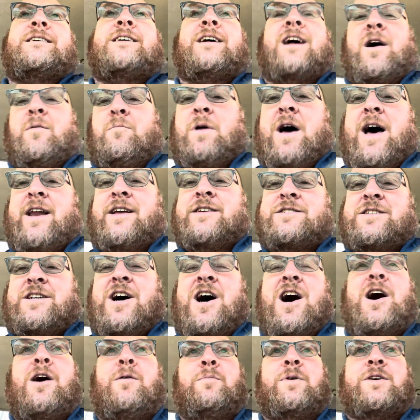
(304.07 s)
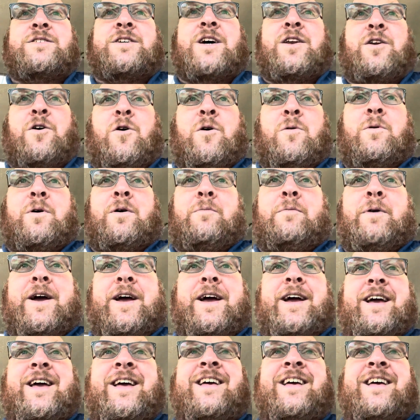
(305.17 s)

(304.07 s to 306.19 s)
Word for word: I'm not as calm as I normally be,